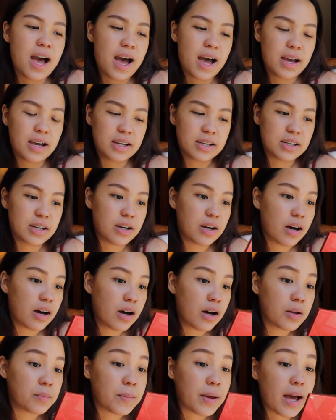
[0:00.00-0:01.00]
eye,
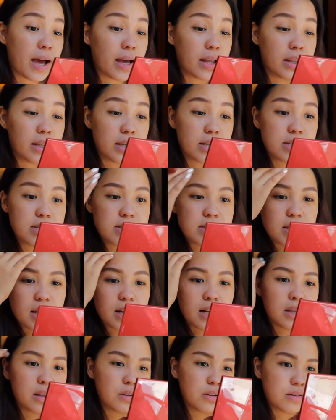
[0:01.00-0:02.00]
on my eyelids,
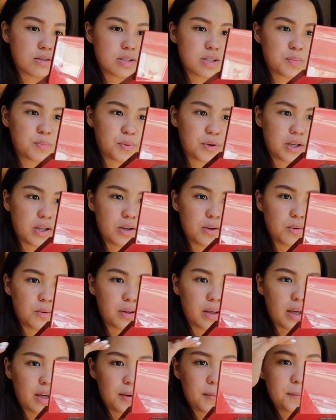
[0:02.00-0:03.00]
and it looks pretty
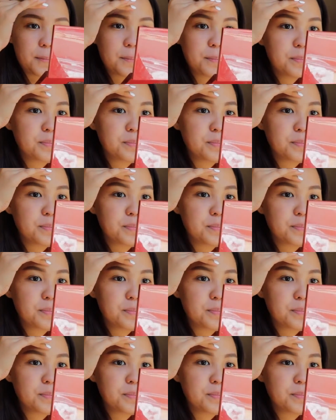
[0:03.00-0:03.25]
okay.